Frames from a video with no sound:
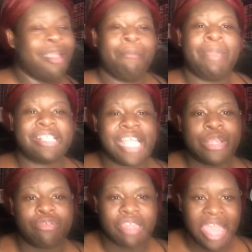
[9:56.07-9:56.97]
Bitch, I
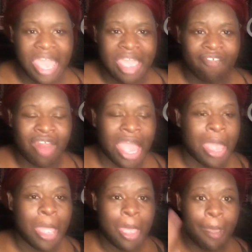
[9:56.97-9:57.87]
used to have like
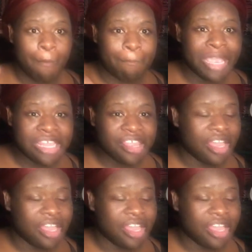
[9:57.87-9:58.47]
Pizza